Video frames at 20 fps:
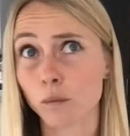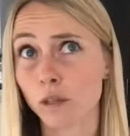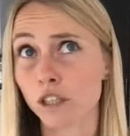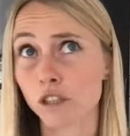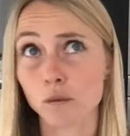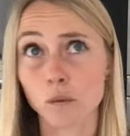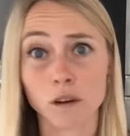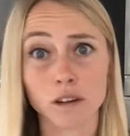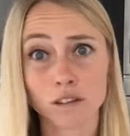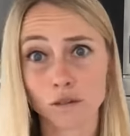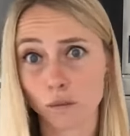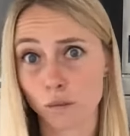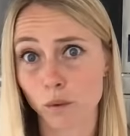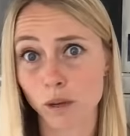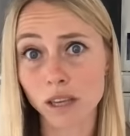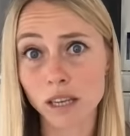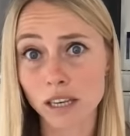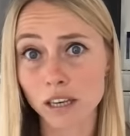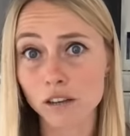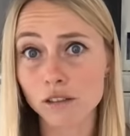We just want to
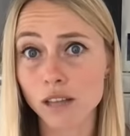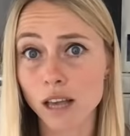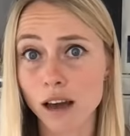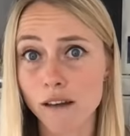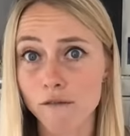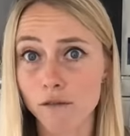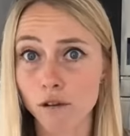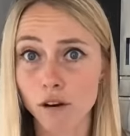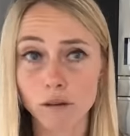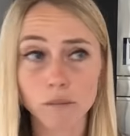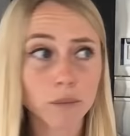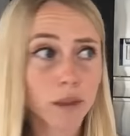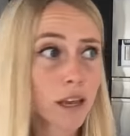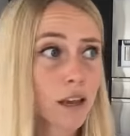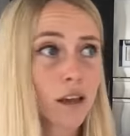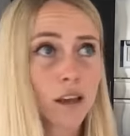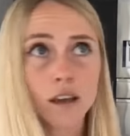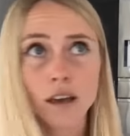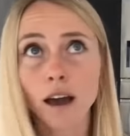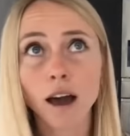really use that for
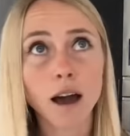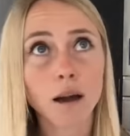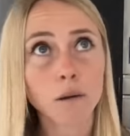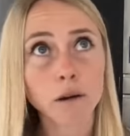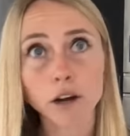um,